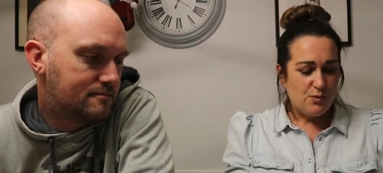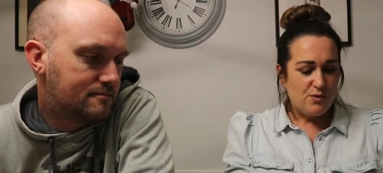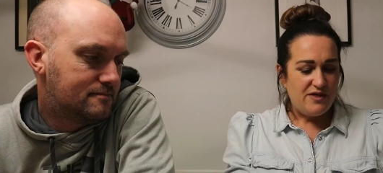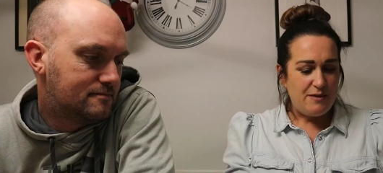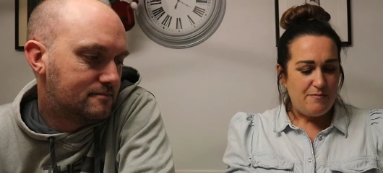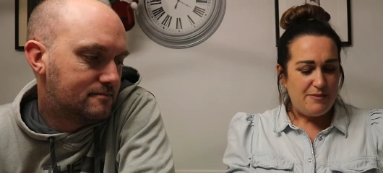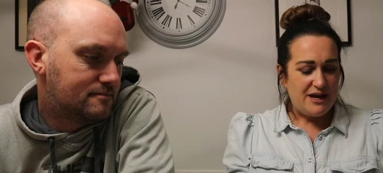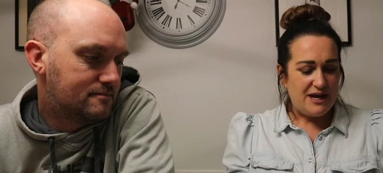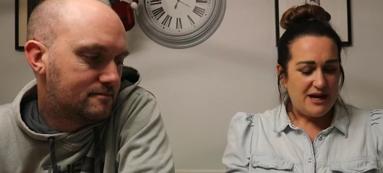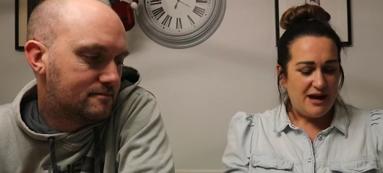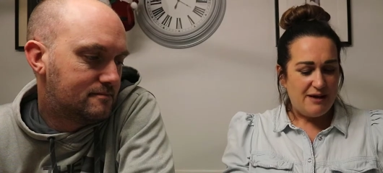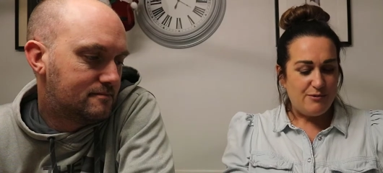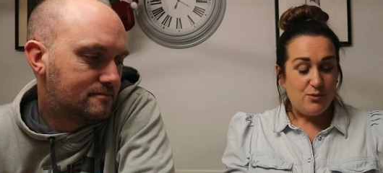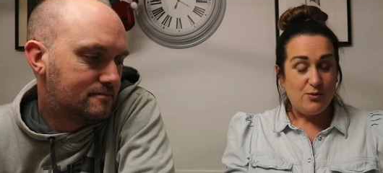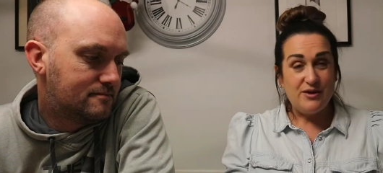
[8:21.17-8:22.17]
Speaker 1: Were they
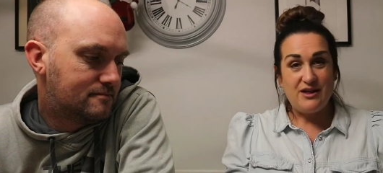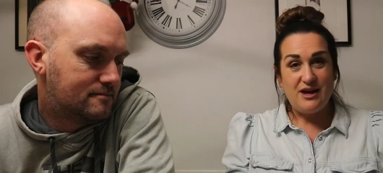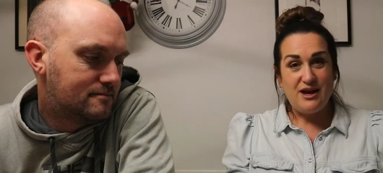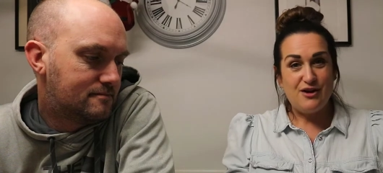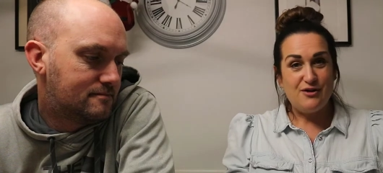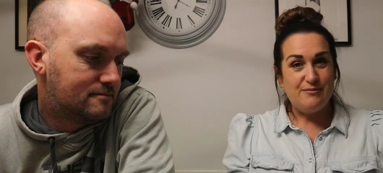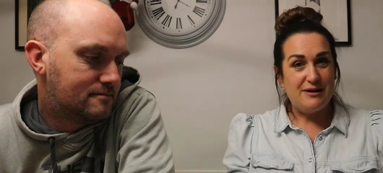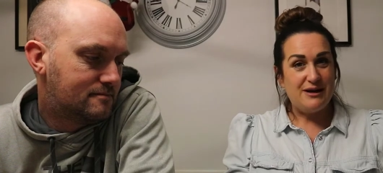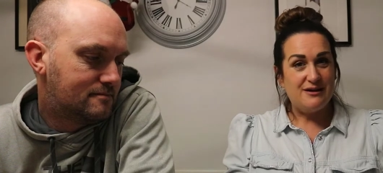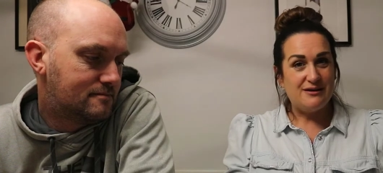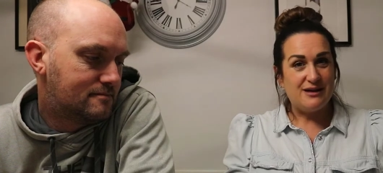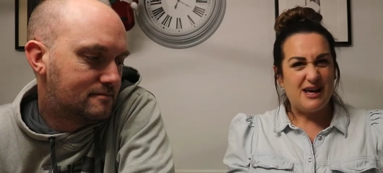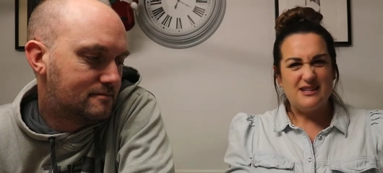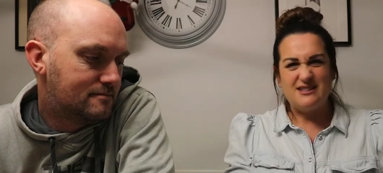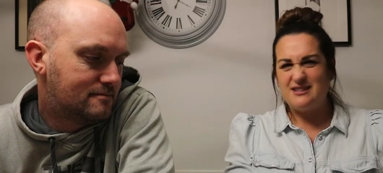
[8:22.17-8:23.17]
B&M or were they Home
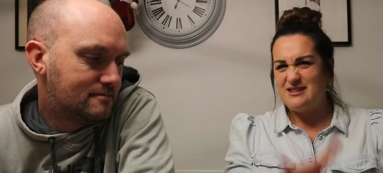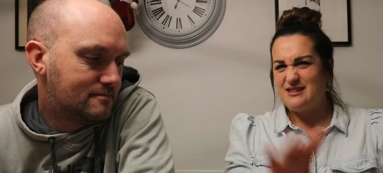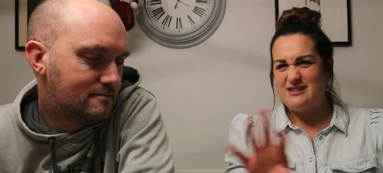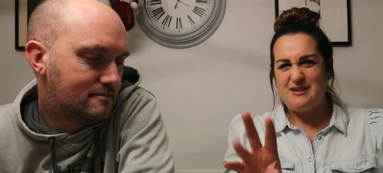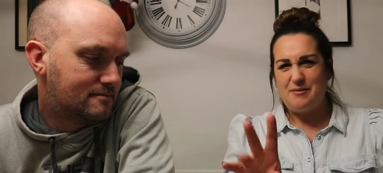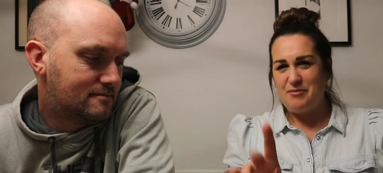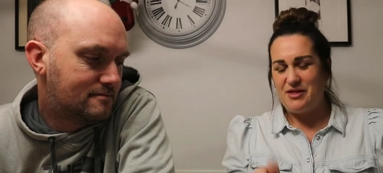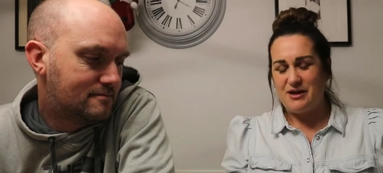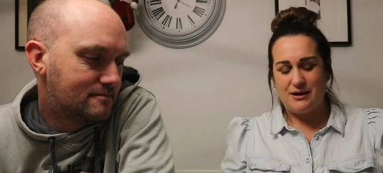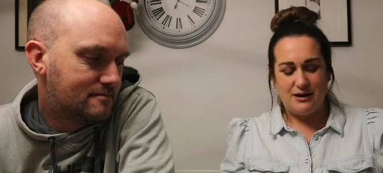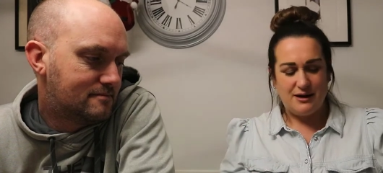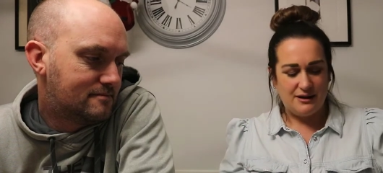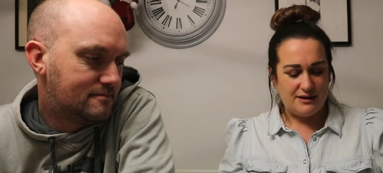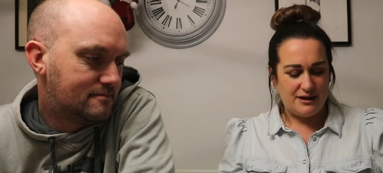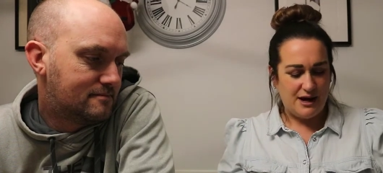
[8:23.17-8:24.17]
Bargains? Something
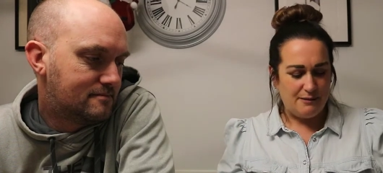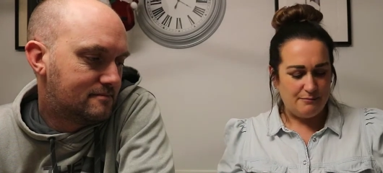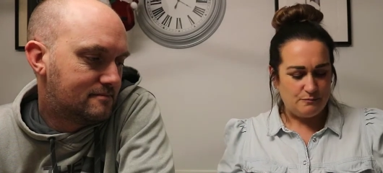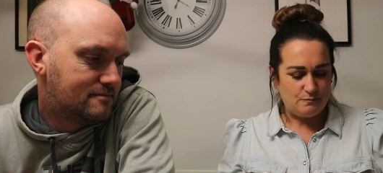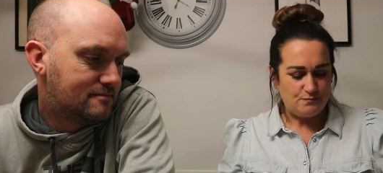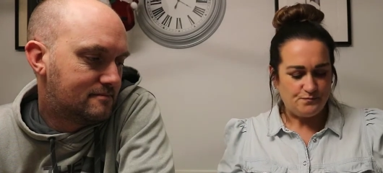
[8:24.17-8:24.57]
like that.